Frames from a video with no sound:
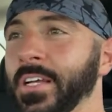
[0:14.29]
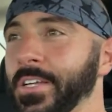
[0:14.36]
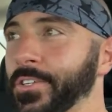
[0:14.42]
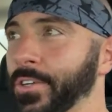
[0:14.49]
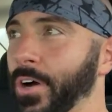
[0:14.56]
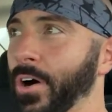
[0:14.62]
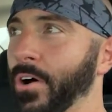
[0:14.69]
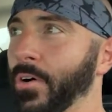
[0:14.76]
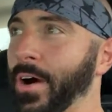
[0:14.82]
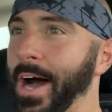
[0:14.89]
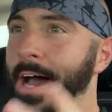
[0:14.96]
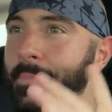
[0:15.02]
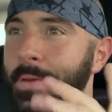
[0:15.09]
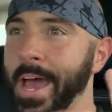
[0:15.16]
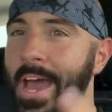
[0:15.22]
So
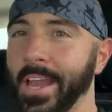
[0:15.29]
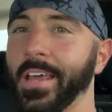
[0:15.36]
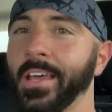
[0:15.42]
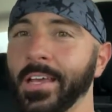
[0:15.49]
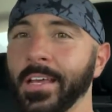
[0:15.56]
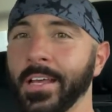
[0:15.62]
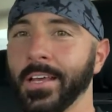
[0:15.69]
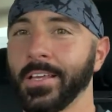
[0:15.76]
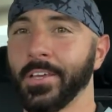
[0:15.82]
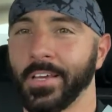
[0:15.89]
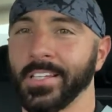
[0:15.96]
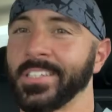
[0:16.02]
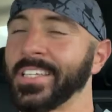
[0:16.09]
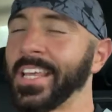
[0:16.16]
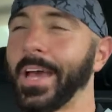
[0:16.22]
I'm heading, you
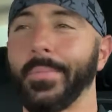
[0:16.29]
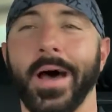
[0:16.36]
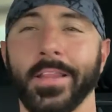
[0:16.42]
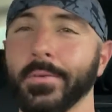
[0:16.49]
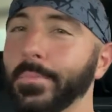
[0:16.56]
can see I'm on